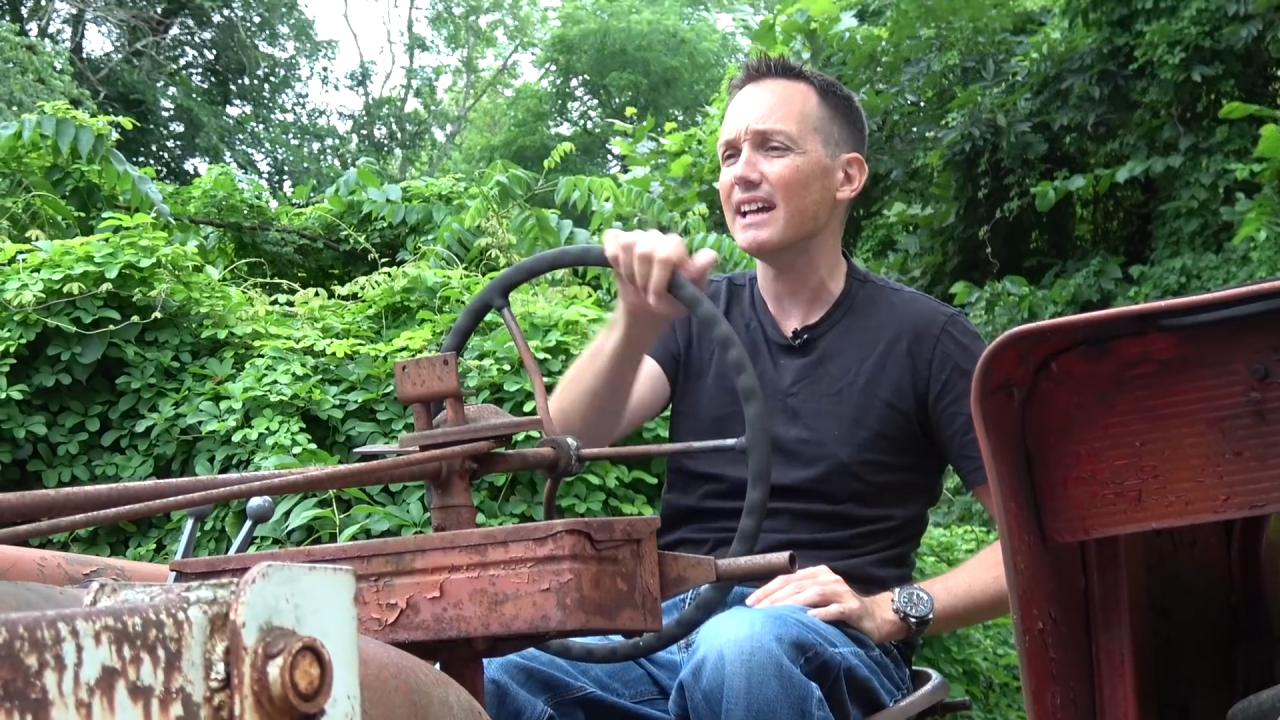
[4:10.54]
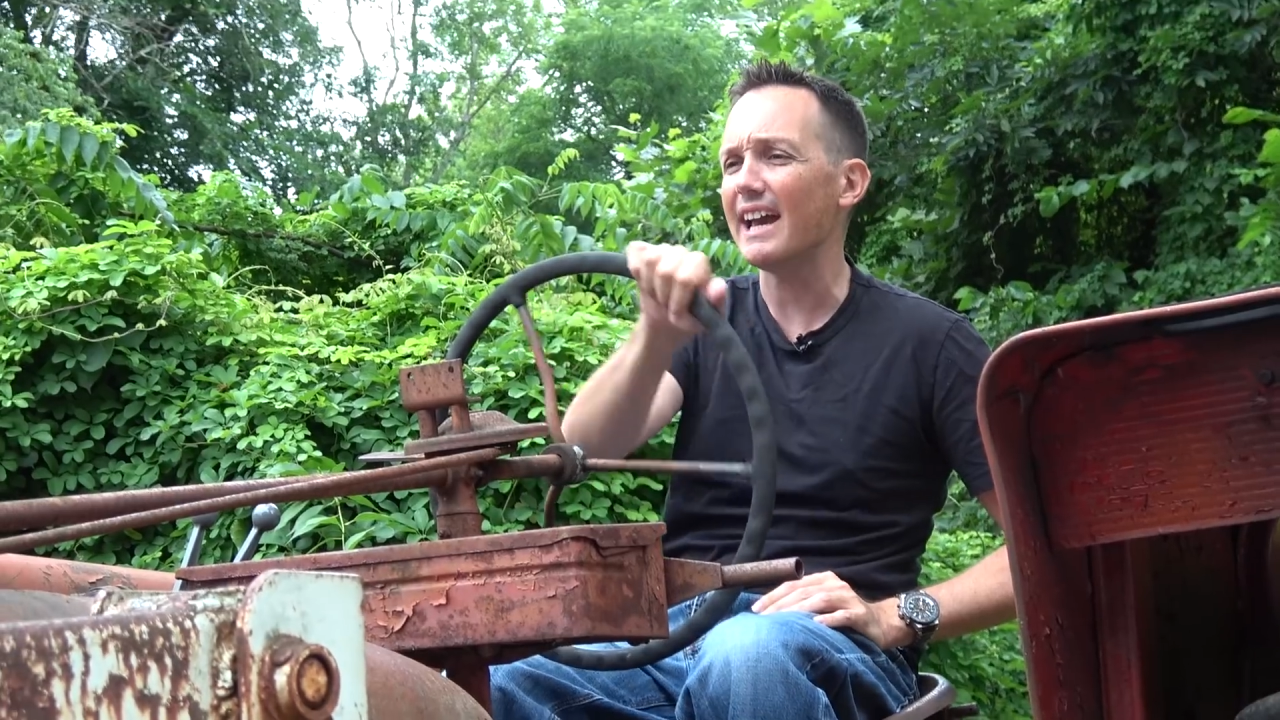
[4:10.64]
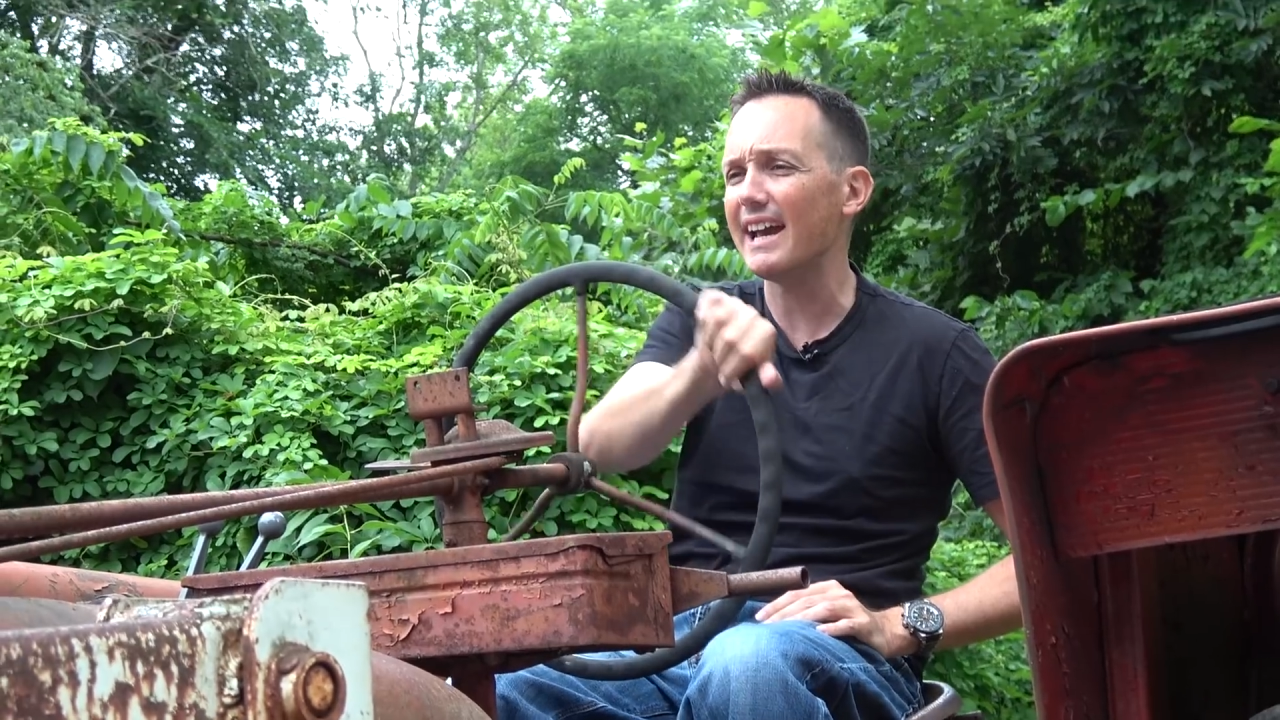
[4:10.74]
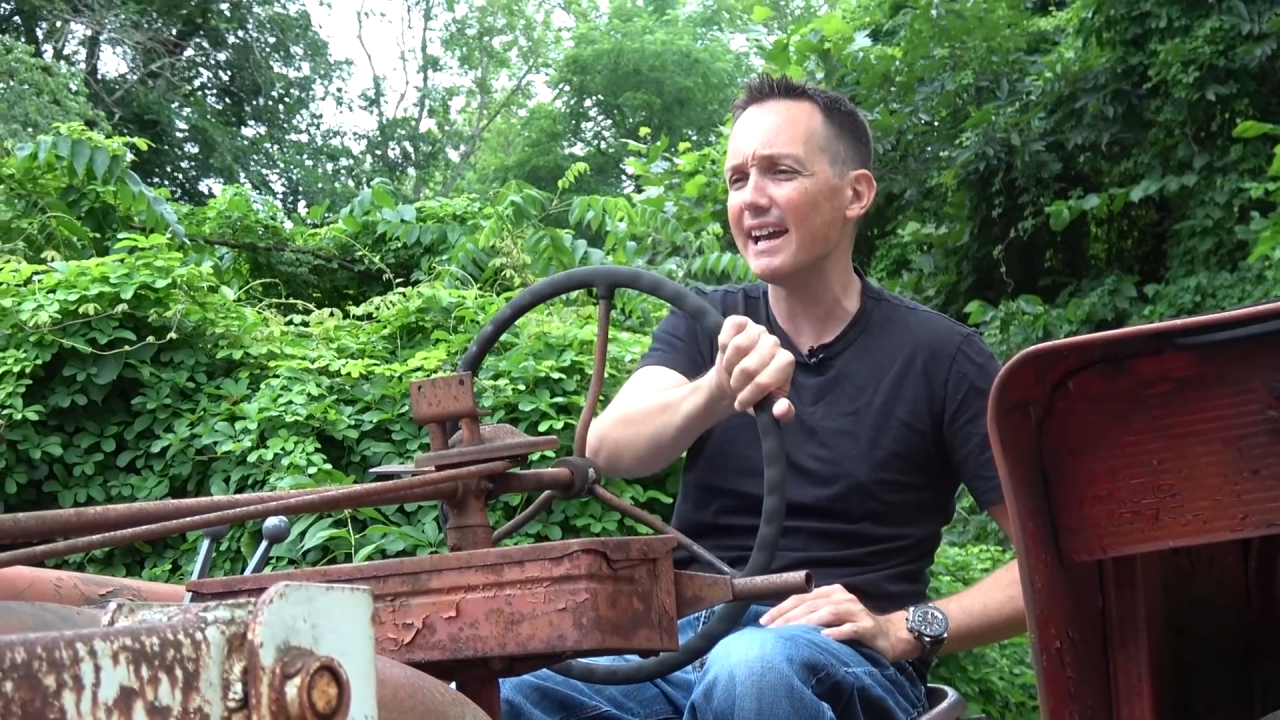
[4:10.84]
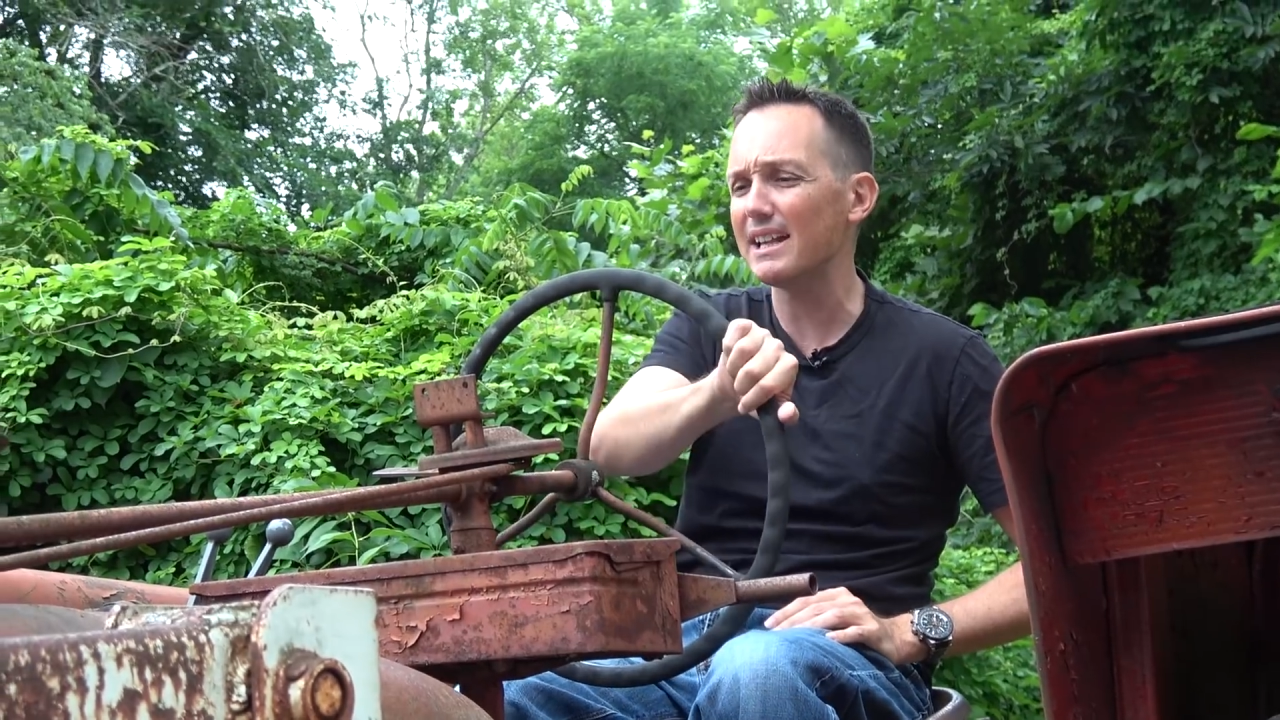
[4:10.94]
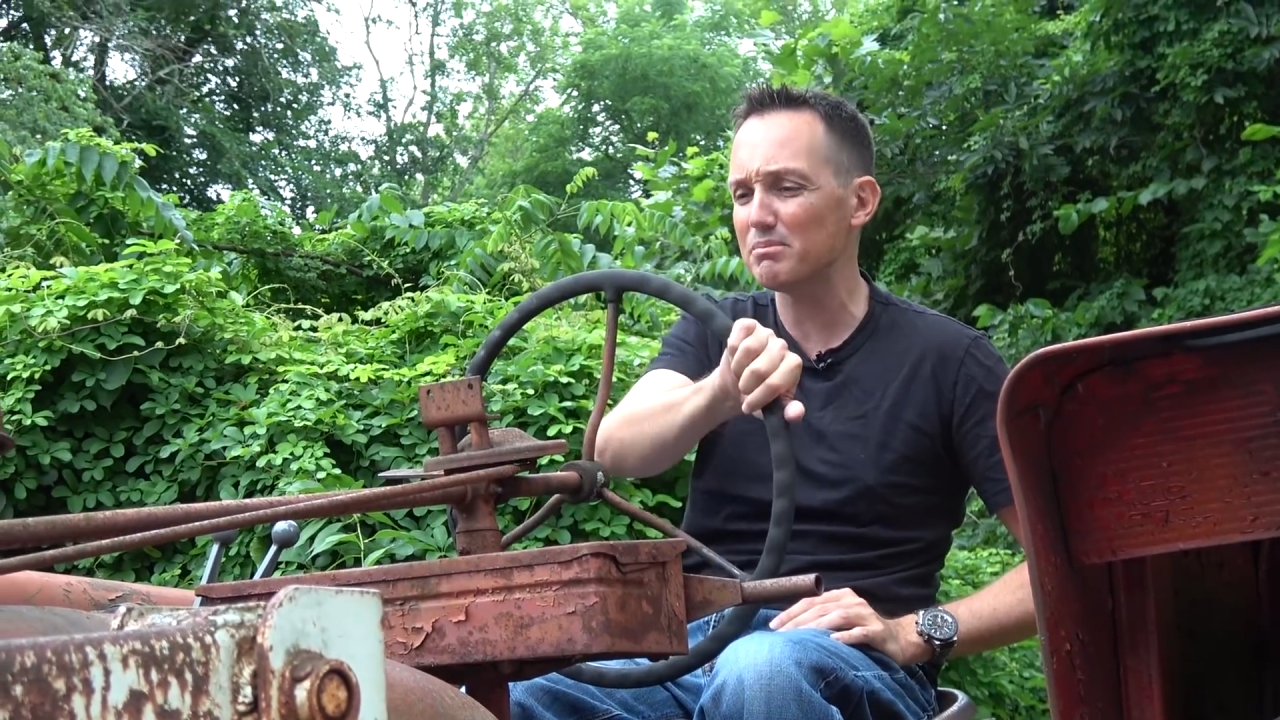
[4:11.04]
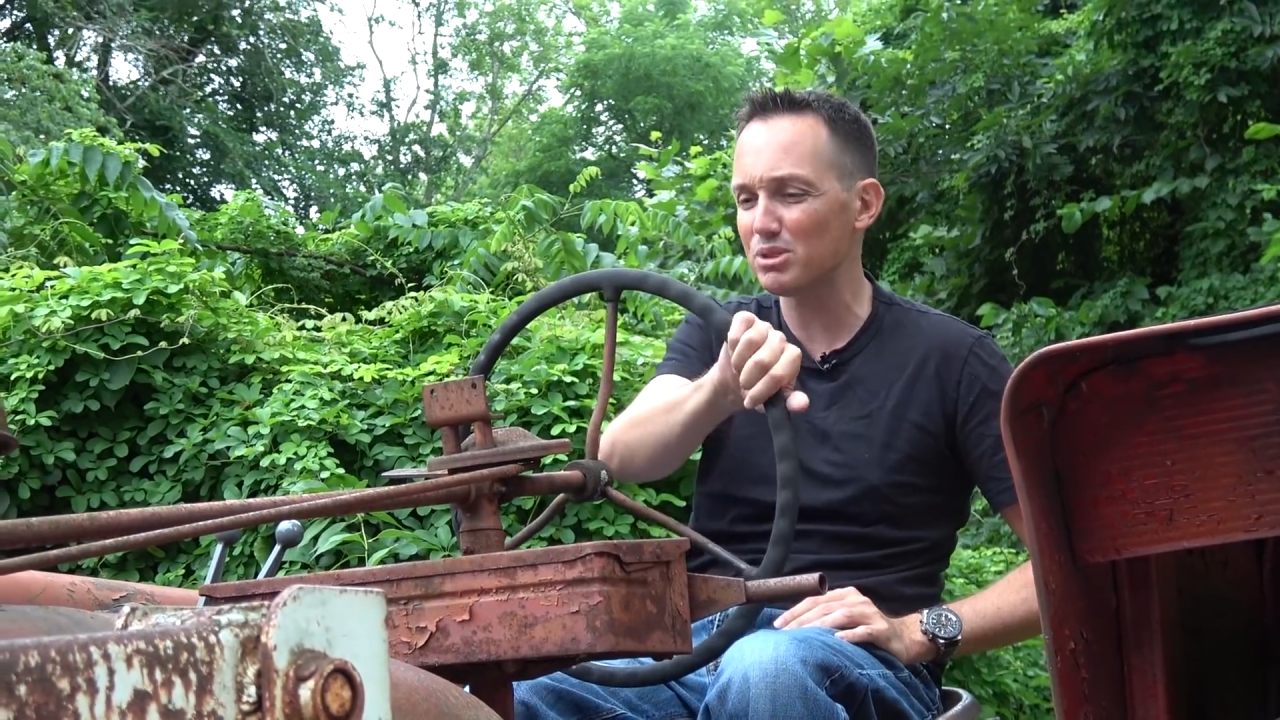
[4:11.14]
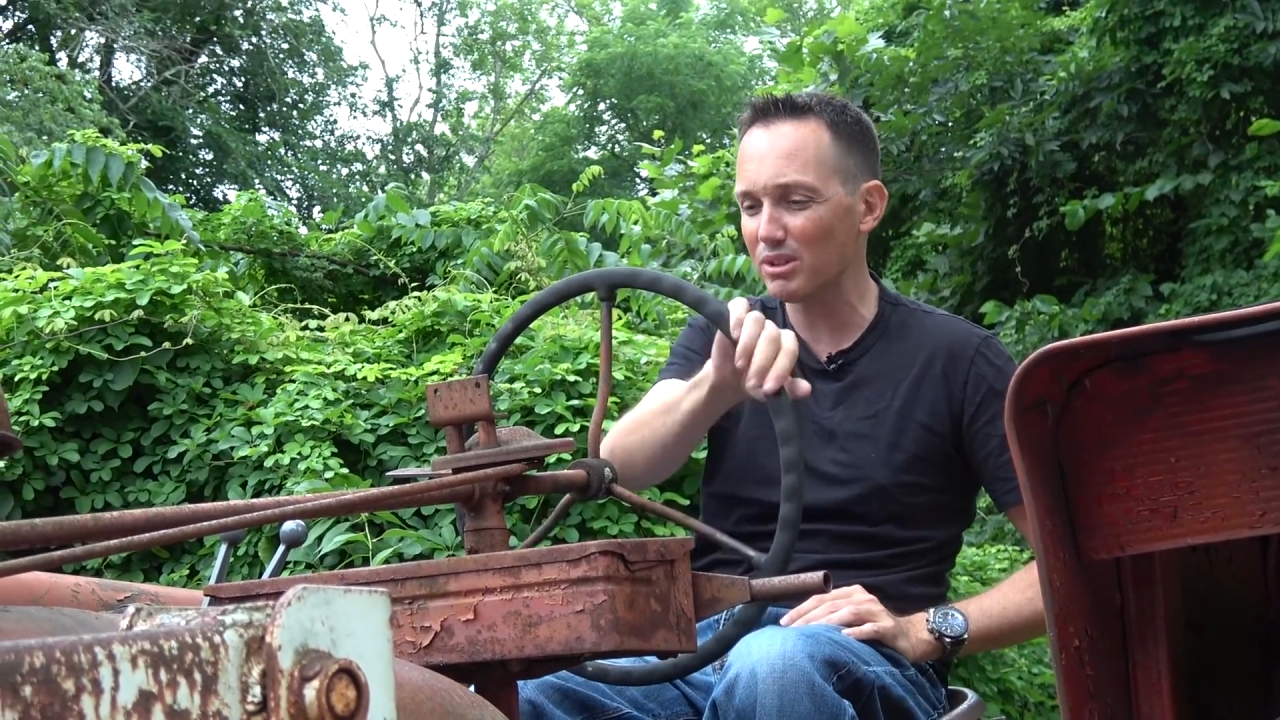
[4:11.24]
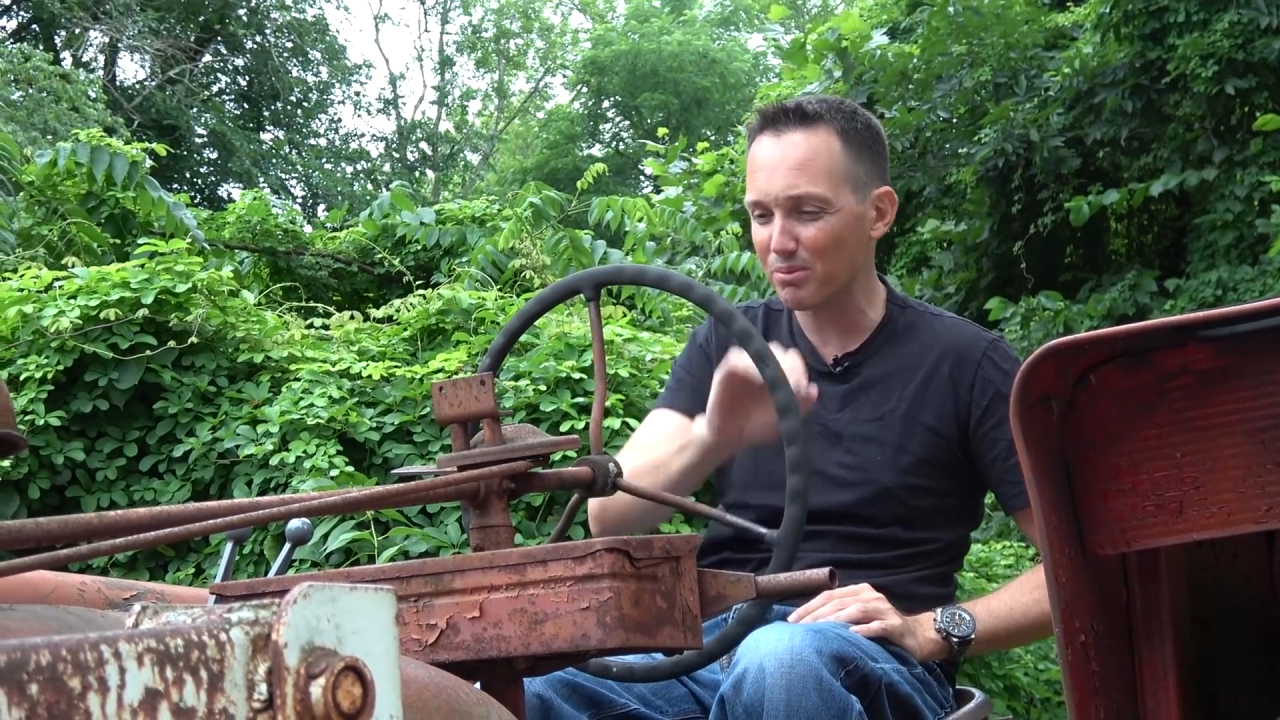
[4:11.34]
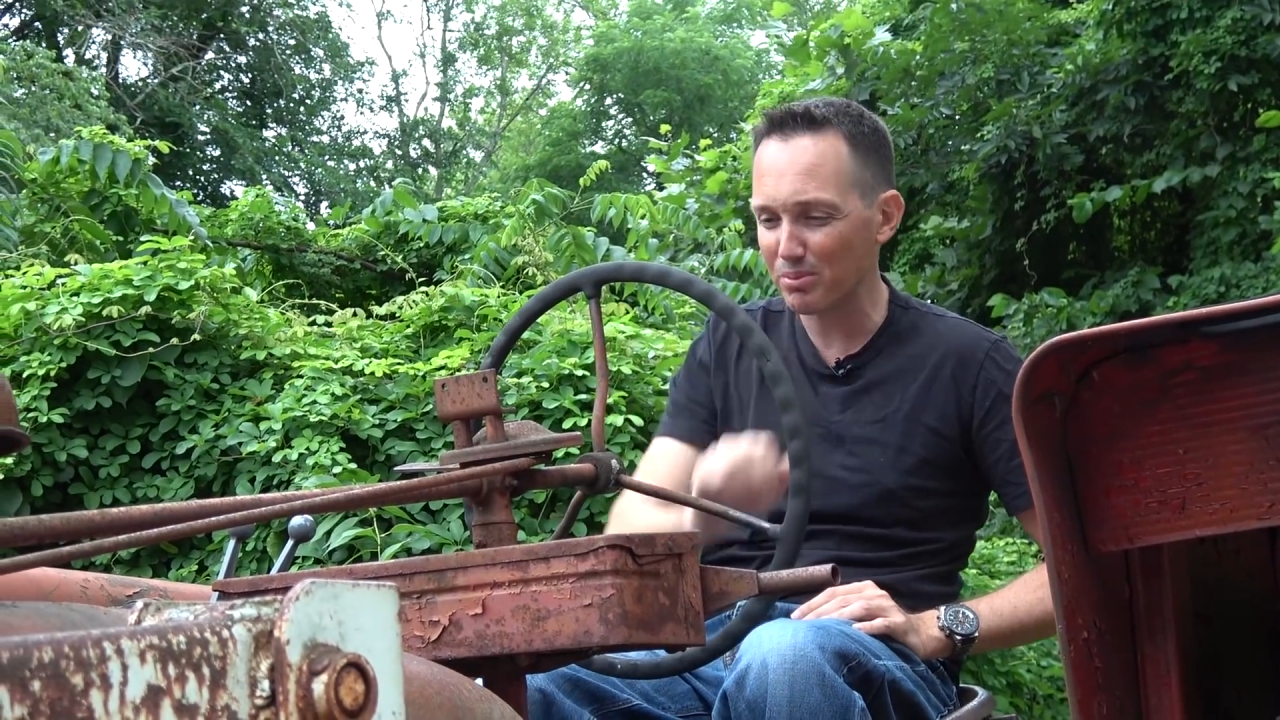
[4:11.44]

And I'm sort of